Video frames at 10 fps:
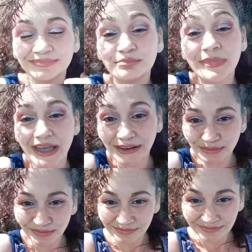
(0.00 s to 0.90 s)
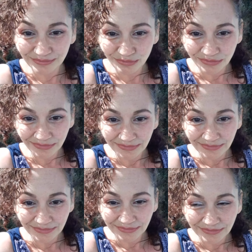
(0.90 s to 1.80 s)
men
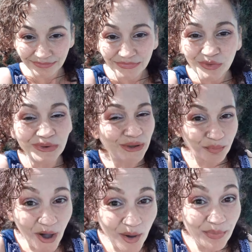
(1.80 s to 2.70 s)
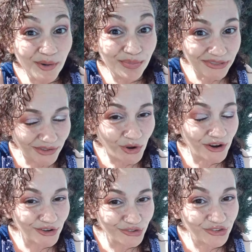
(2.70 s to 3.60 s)
when you pop up in the
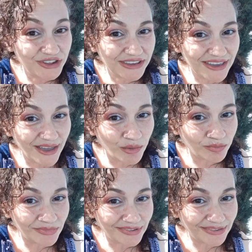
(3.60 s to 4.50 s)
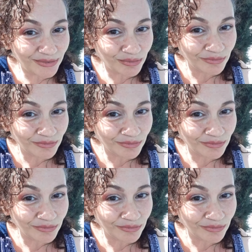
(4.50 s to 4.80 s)
girls' DMs,